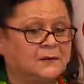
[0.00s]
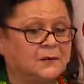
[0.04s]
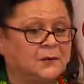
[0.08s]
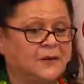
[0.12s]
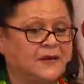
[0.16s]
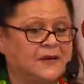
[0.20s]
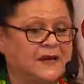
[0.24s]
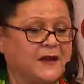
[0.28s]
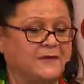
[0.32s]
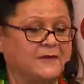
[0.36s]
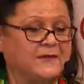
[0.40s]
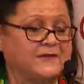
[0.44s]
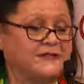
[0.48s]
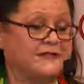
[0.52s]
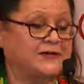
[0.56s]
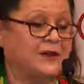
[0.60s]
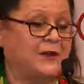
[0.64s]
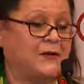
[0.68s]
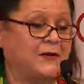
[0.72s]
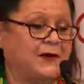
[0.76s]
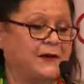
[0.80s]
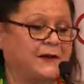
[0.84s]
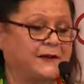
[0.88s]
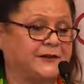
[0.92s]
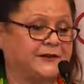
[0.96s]
We never
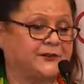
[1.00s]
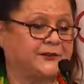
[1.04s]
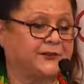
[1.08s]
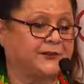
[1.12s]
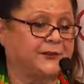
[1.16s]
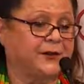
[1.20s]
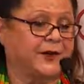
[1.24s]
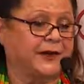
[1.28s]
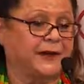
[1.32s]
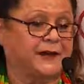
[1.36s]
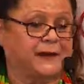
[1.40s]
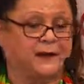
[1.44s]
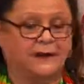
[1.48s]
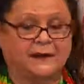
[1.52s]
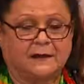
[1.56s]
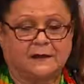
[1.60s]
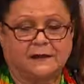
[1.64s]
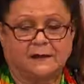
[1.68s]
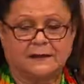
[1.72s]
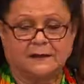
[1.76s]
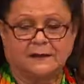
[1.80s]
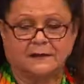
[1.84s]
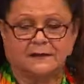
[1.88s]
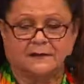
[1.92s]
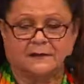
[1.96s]
signed a treaty
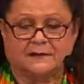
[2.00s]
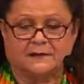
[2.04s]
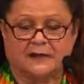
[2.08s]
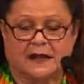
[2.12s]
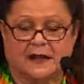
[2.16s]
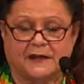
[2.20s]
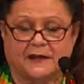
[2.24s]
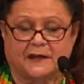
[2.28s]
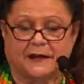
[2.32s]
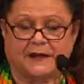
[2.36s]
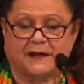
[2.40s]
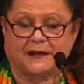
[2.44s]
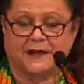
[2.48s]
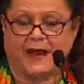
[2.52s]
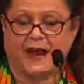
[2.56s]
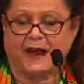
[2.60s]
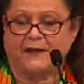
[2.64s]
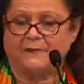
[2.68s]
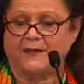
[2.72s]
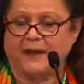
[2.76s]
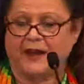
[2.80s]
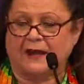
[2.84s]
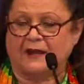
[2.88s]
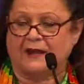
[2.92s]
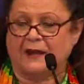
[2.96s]
to say you can
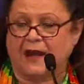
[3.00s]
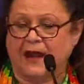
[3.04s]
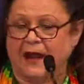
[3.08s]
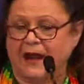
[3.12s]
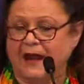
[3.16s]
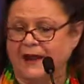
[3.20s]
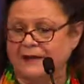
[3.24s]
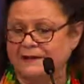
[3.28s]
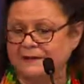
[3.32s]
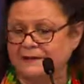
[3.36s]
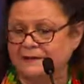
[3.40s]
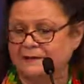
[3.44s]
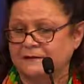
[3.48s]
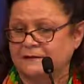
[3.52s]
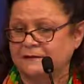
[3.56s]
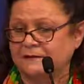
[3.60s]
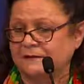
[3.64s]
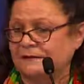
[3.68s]
have our land.